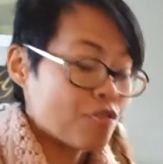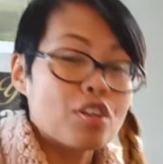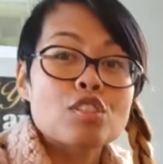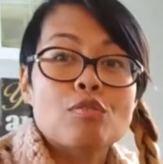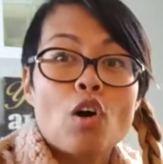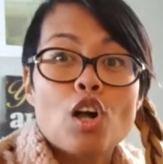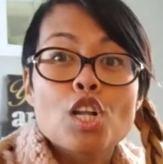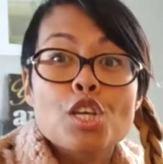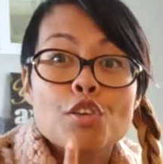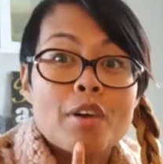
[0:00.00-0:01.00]
First of
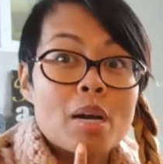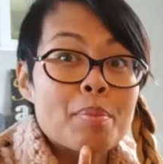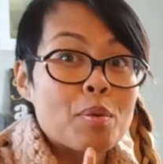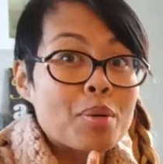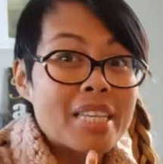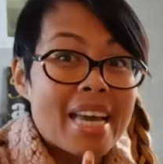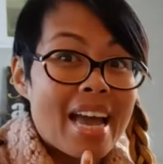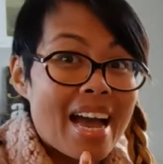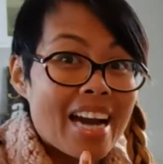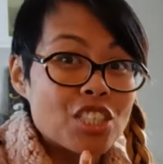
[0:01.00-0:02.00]
all, you've got to be
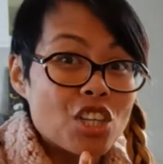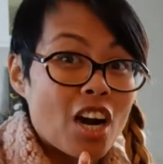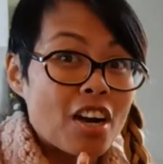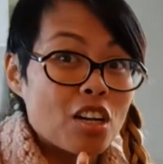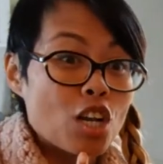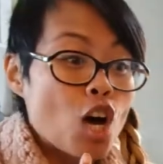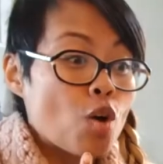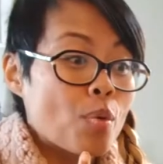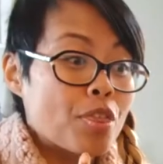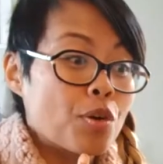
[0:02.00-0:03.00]
really agile
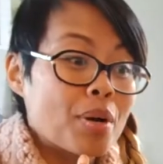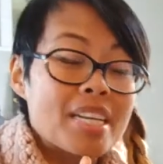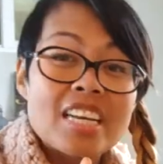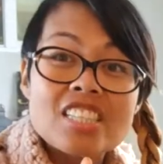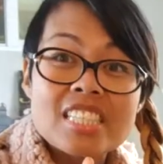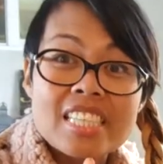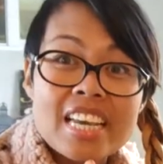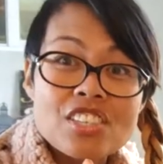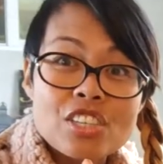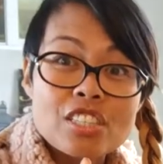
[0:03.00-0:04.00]
with your
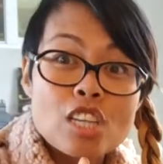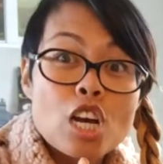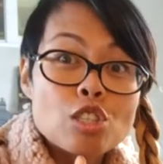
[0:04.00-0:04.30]
enunciation.